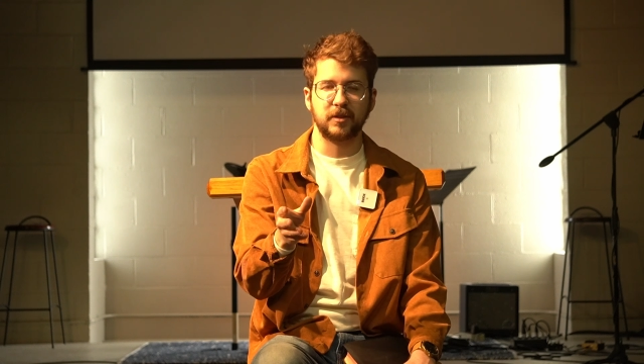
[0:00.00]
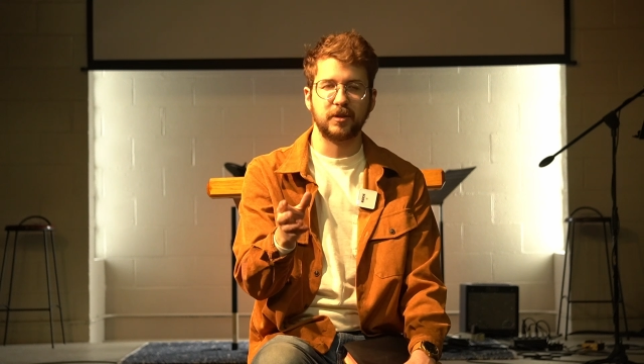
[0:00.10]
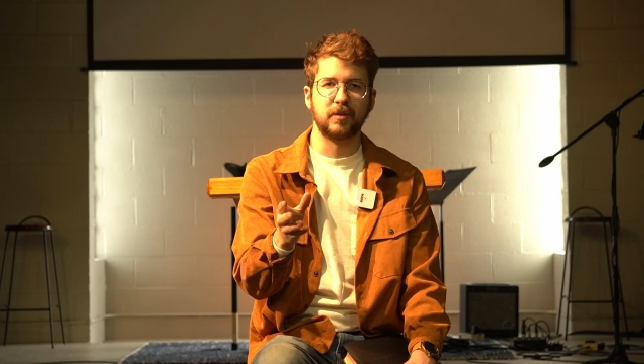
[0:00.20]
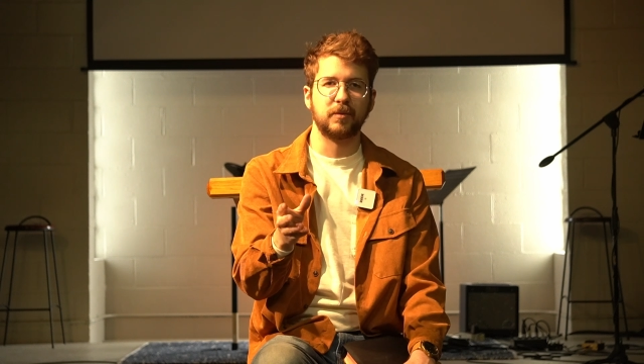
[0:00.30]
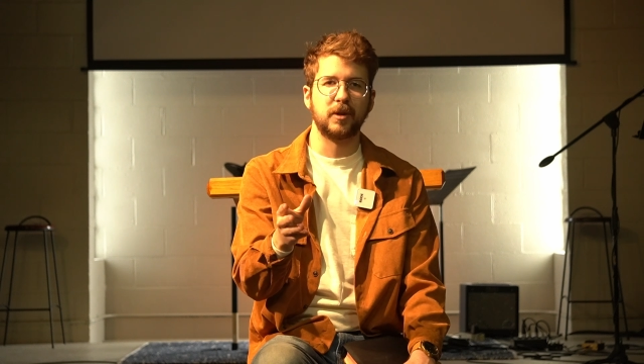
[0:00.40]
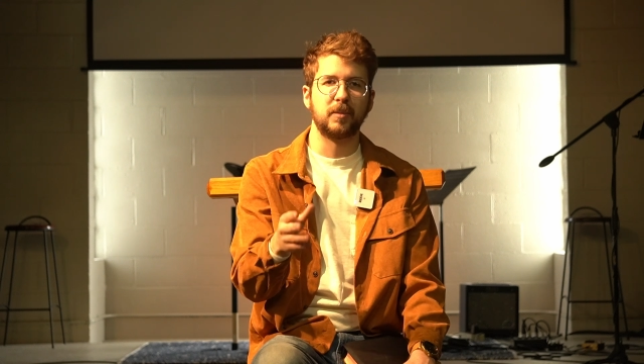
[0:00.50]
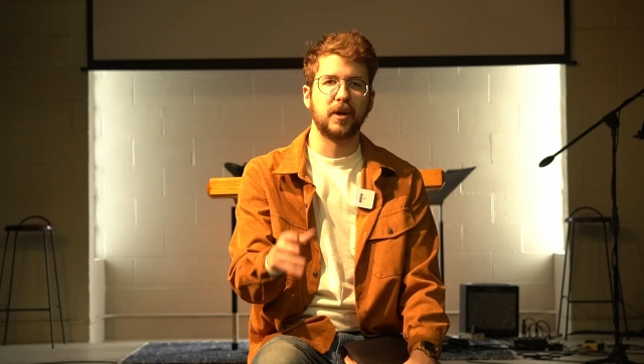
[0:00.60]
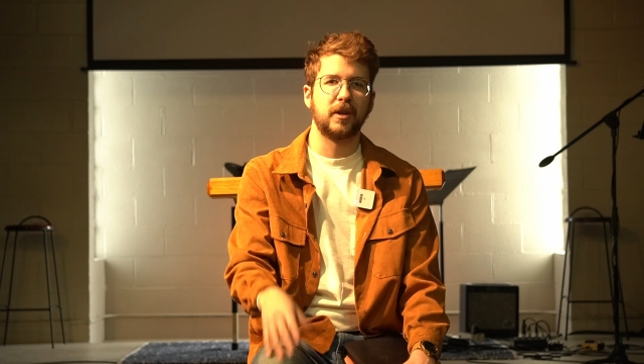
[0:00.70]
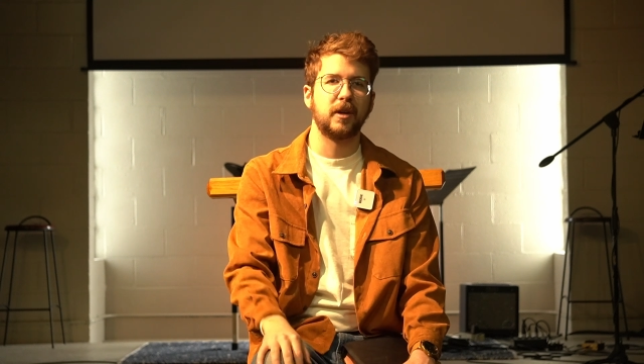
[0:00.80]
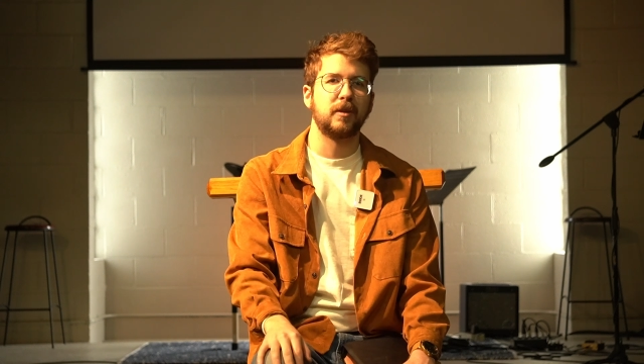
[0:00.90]
You can read
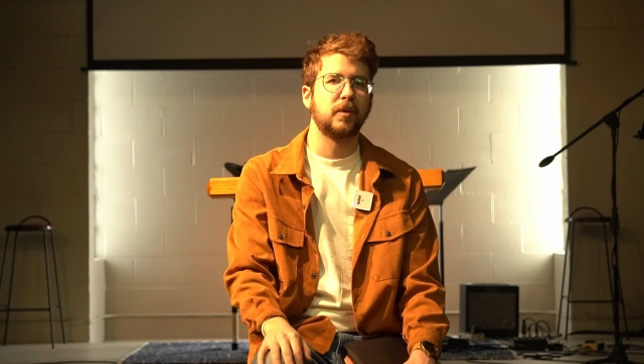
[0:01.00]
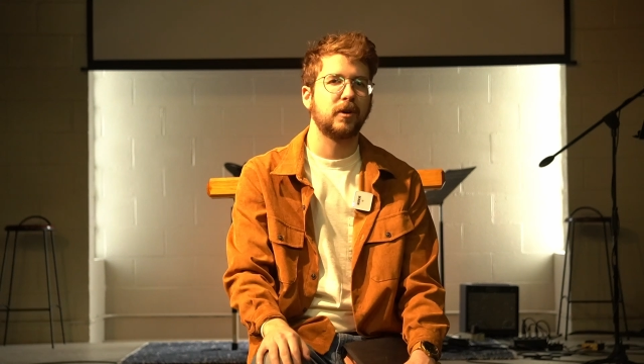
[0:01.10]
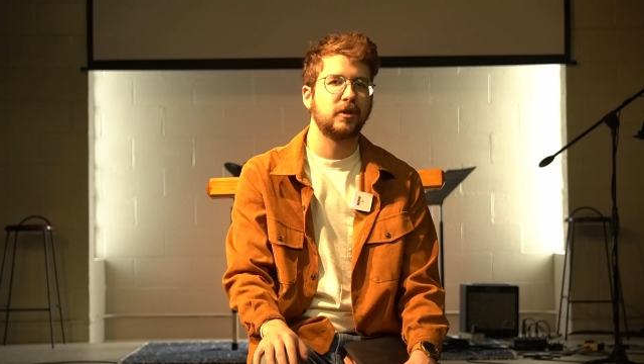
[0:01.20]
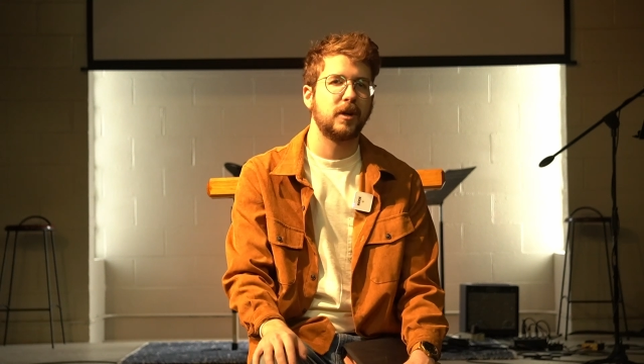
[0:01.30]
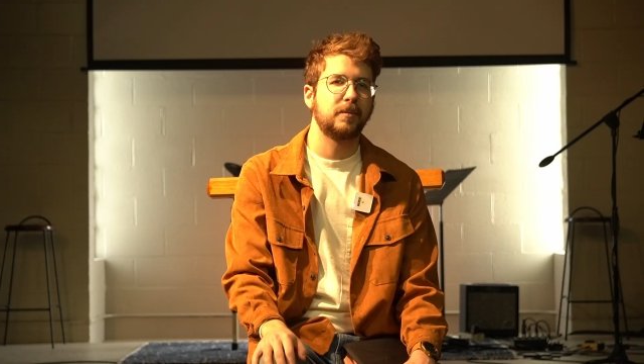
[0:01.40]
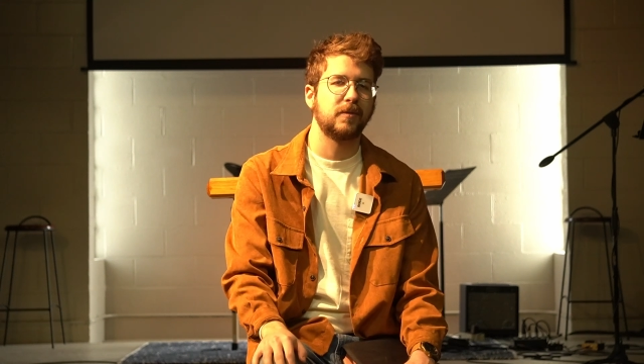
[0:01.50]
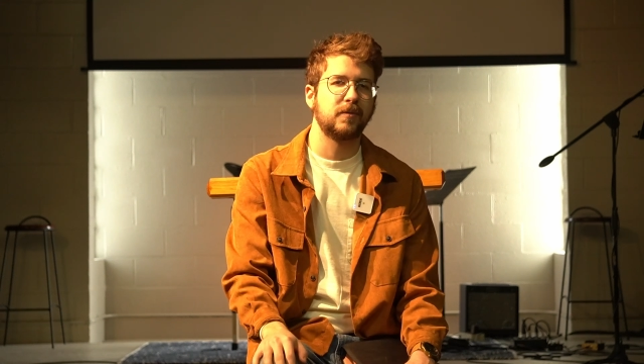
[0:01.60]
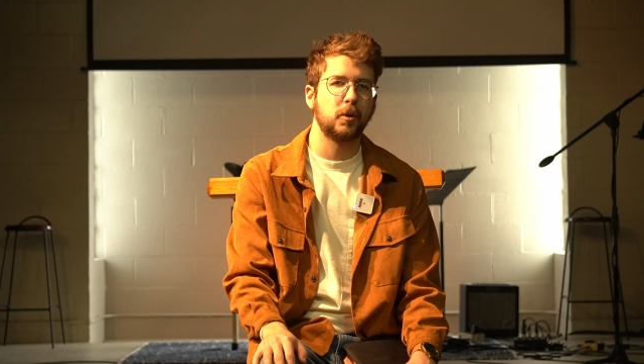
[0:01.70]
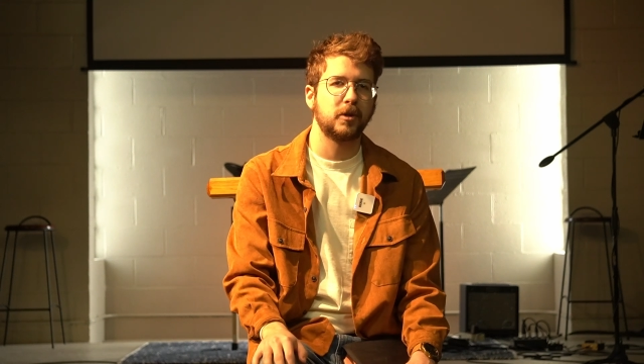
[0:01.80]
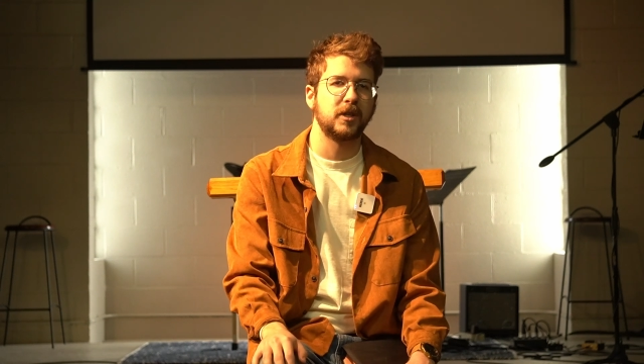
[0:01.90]
about that in Mark chapter
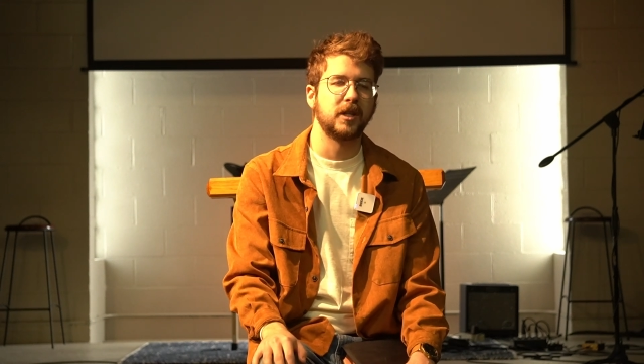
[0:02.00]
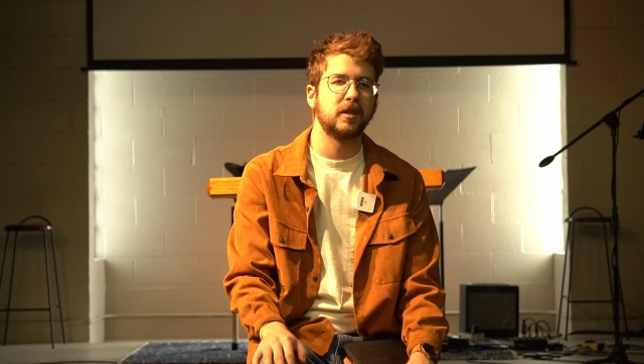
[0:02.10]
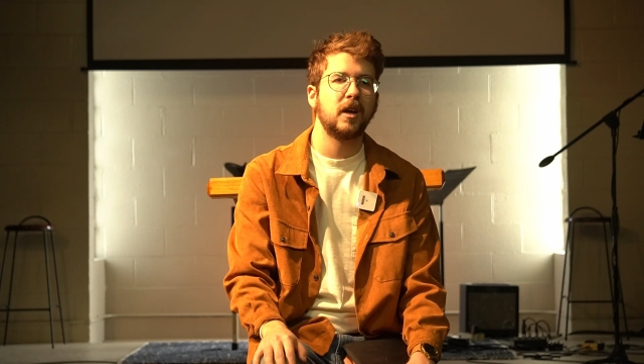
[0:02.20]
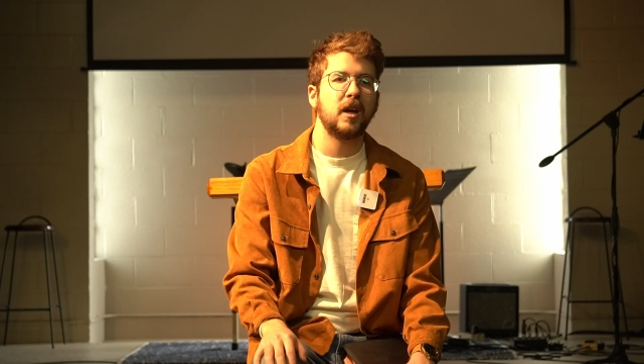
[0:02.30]
14.